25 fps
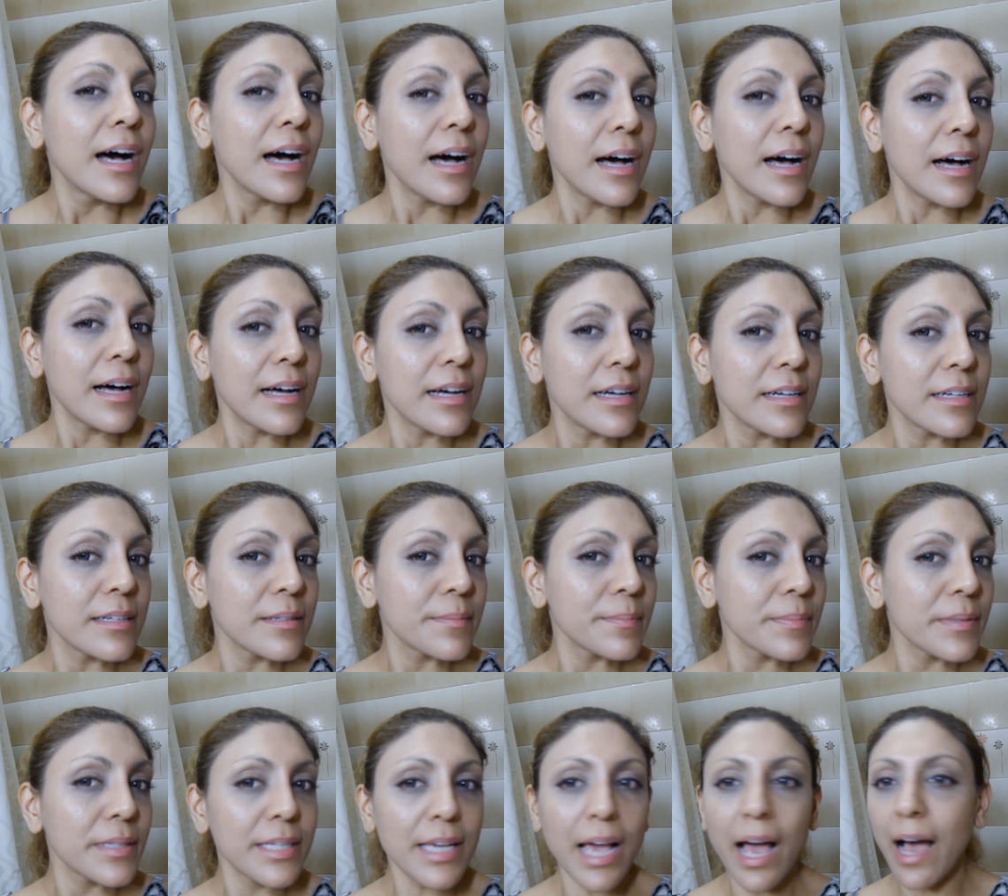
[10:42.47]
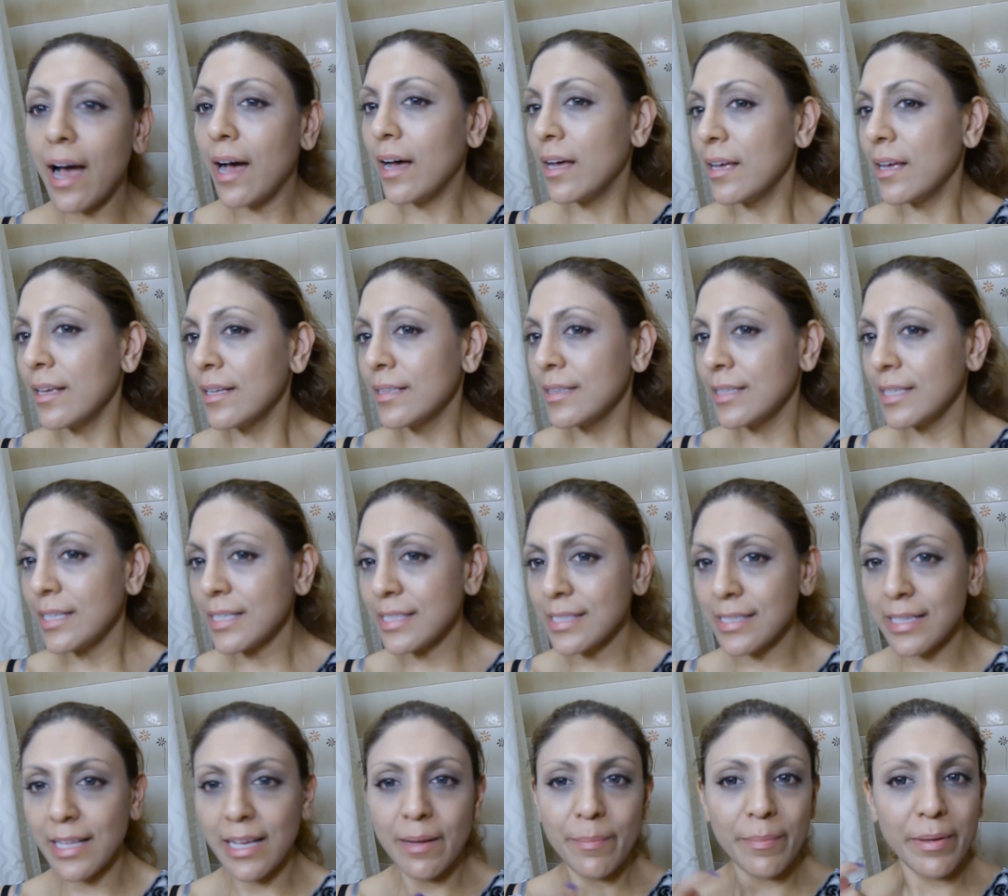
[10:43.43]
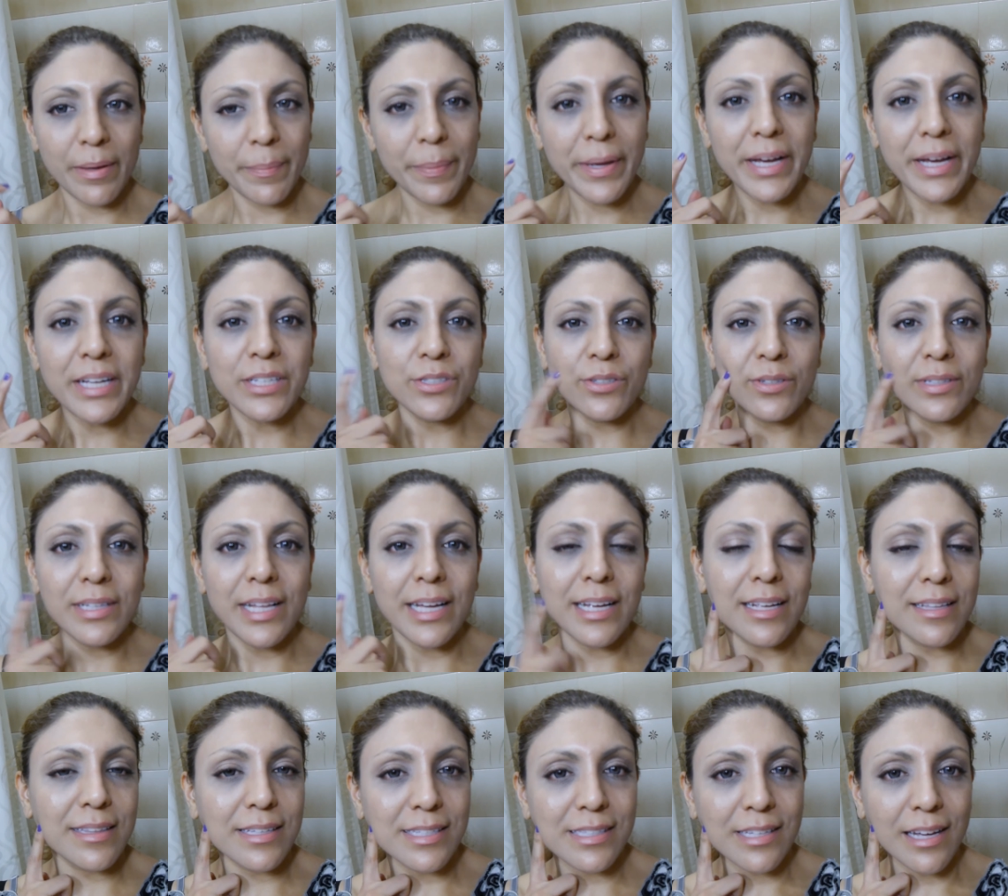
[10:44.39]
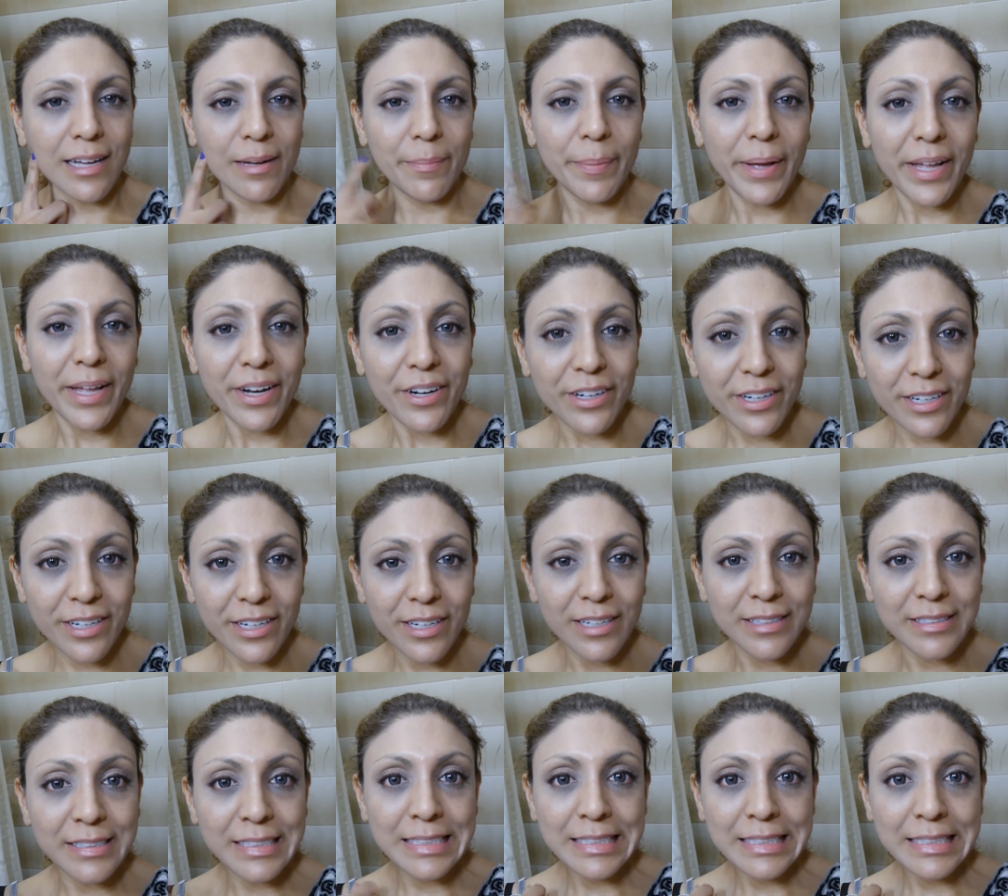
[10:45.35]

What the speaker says: Yeah, in this light, maybe I do like this side better.